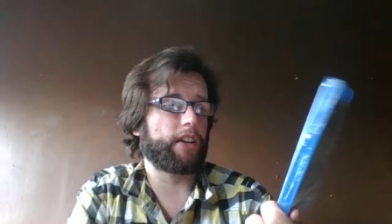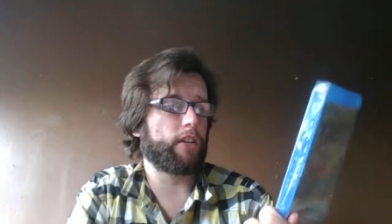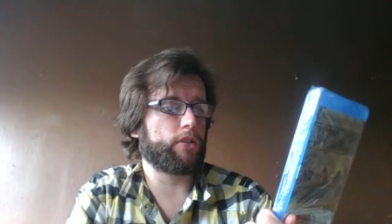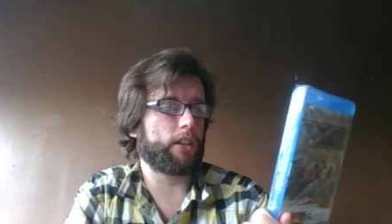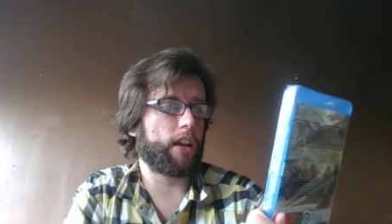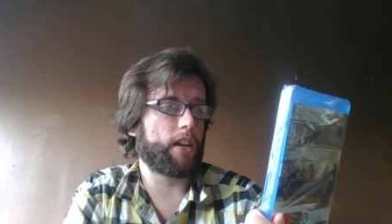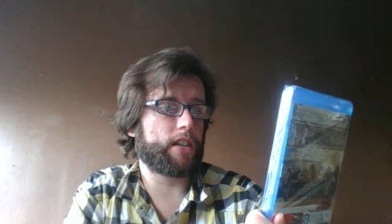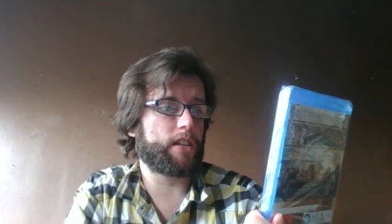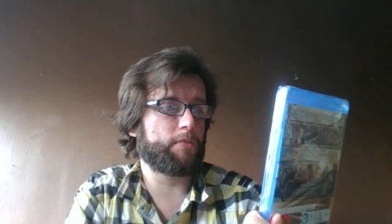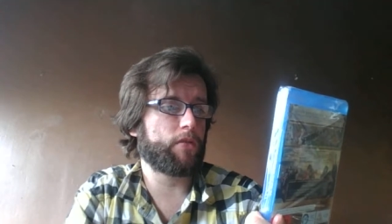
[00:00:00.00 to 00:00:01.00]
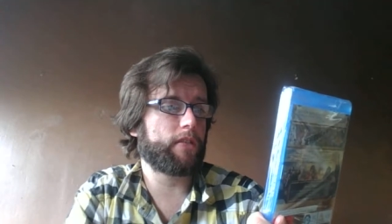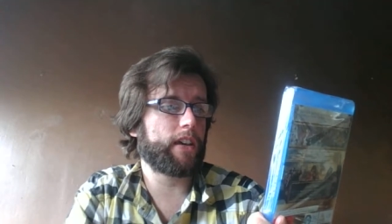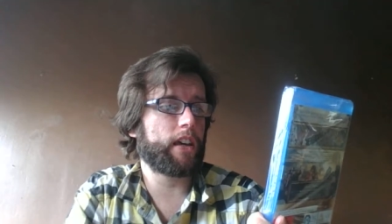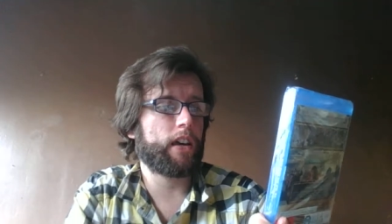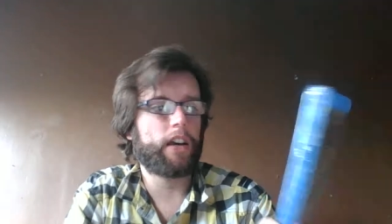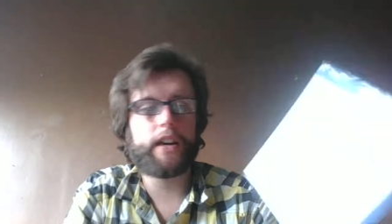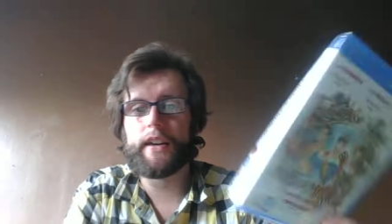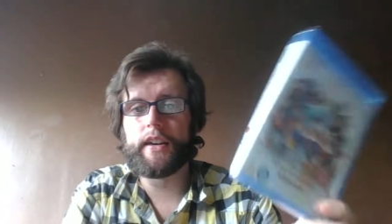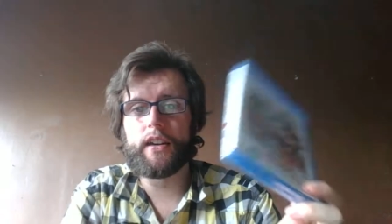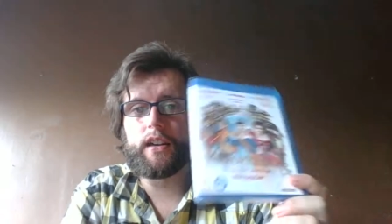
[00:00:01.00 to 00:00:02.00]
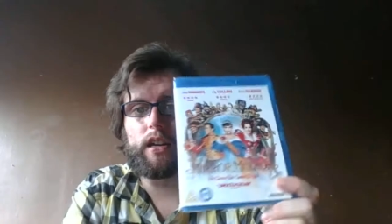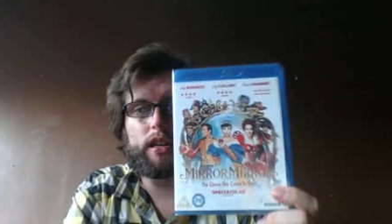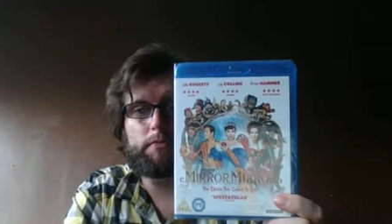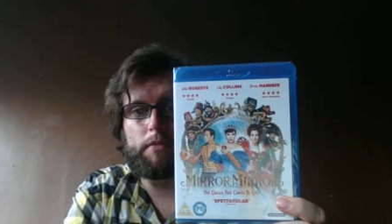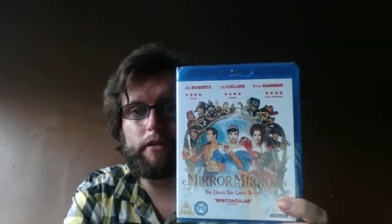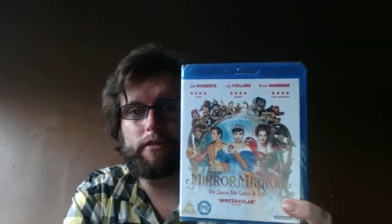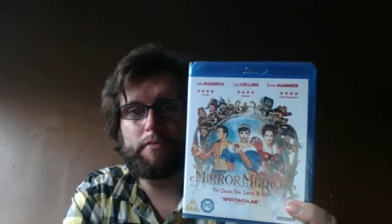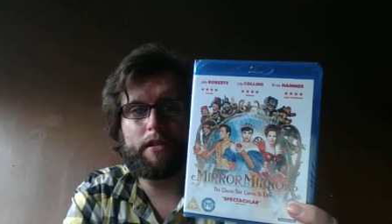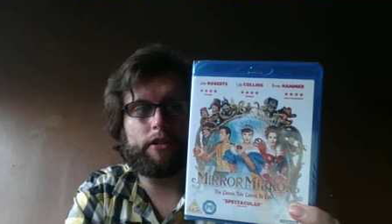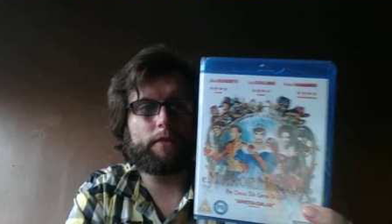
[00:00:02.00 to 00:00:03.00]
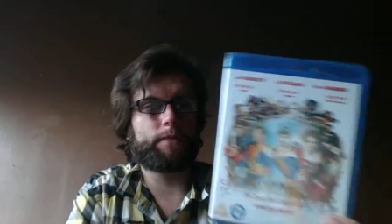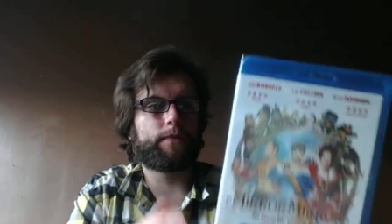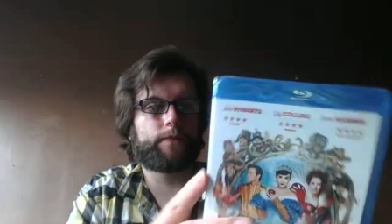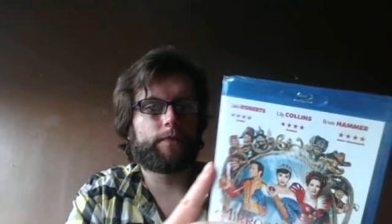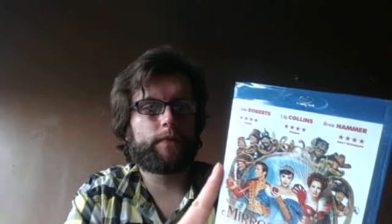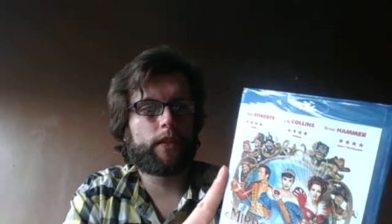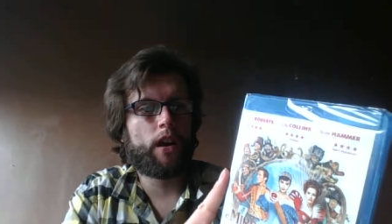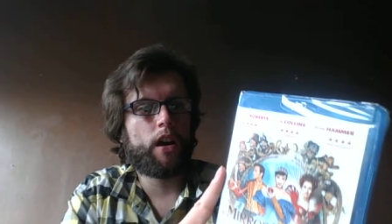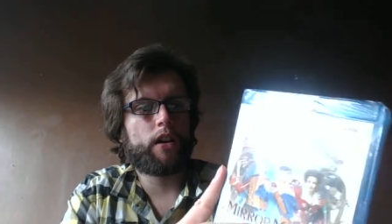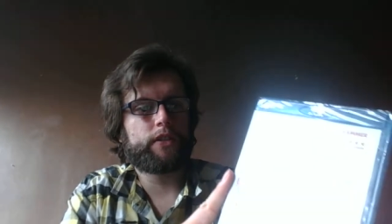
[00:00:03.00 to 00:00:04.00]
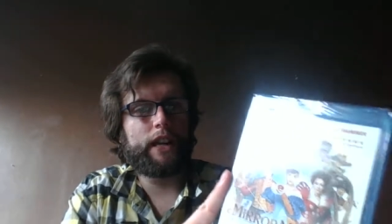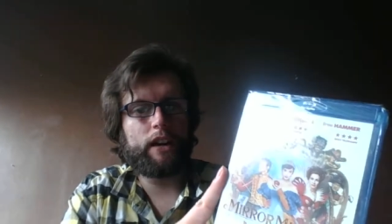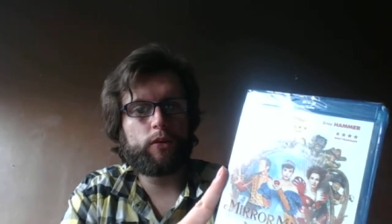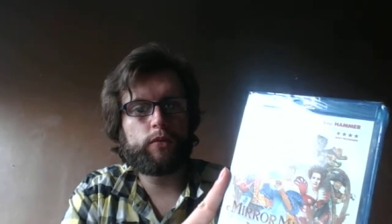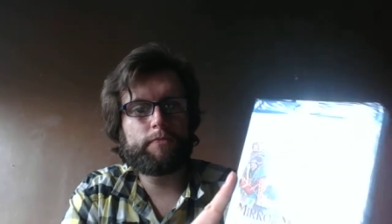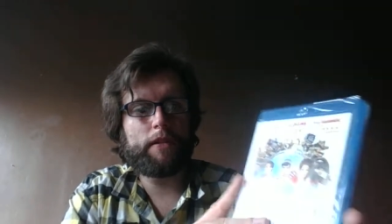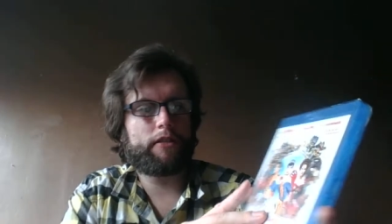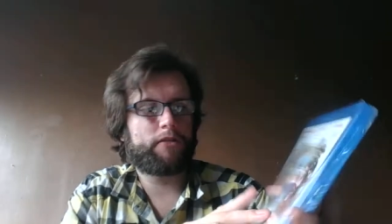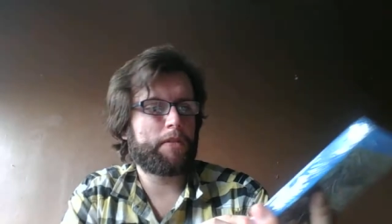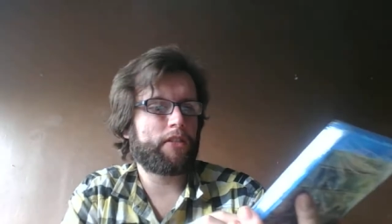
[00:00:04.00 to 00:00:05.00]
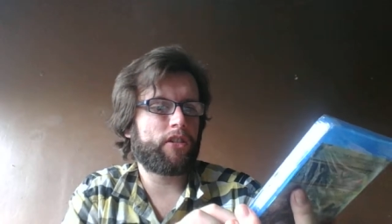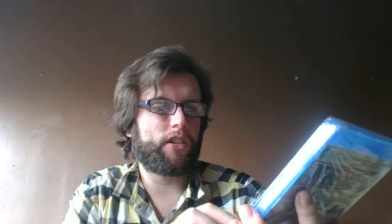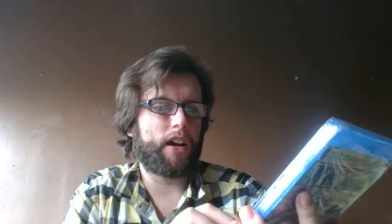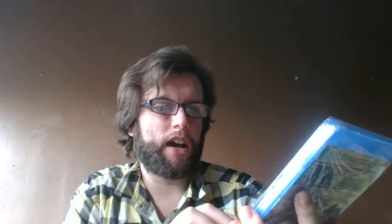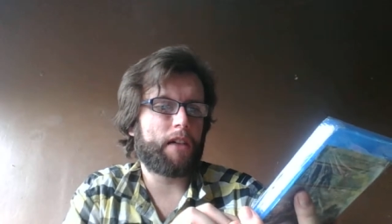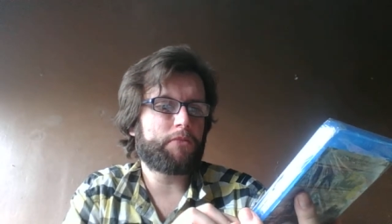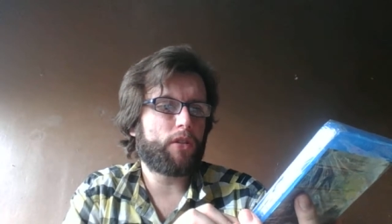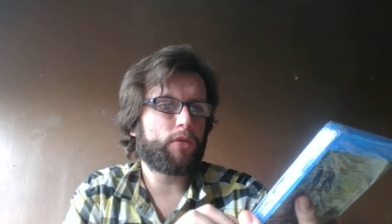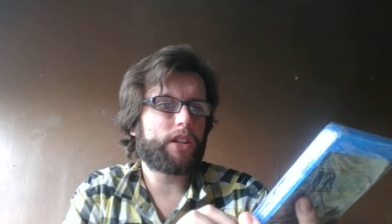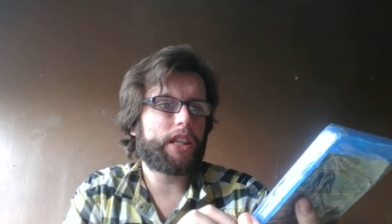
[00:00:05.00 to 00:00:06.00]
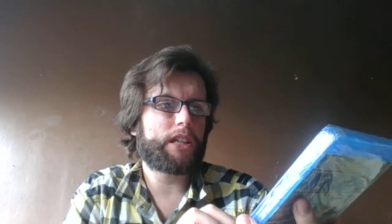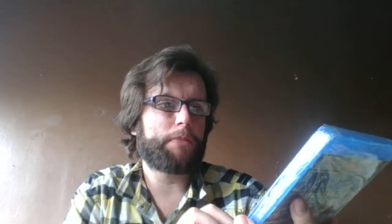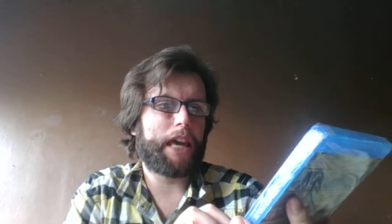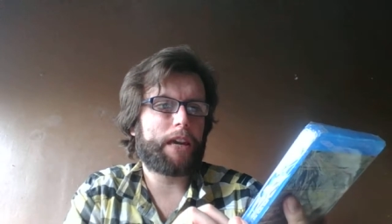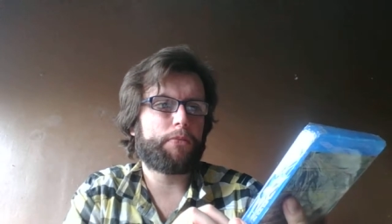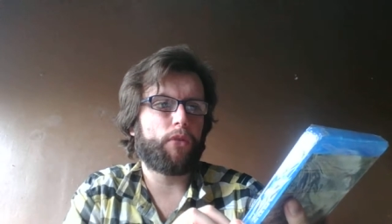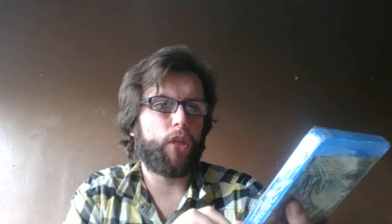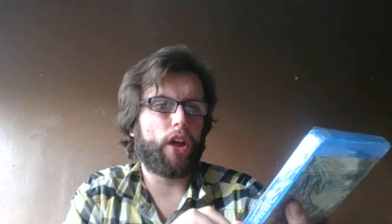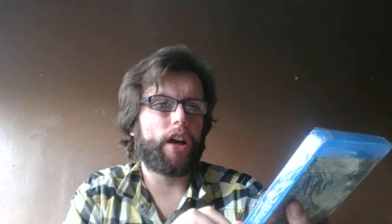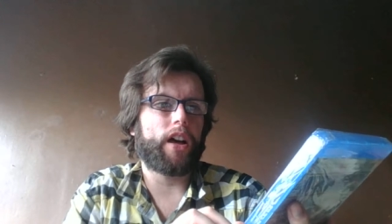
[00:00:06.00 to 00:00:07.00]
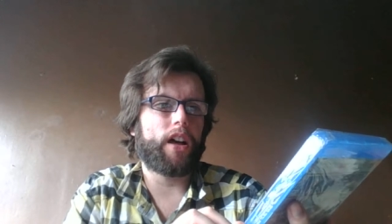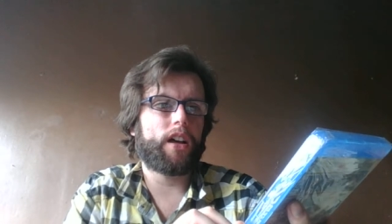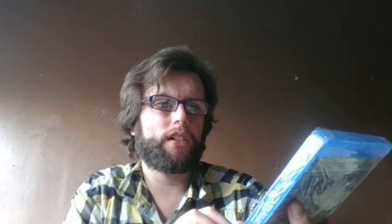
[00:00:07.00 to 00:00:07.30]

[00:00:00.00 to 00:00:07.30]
I know she likes this movie, is Mirror Mirror. Now, with Mirror Mirror, I'm not one of these people that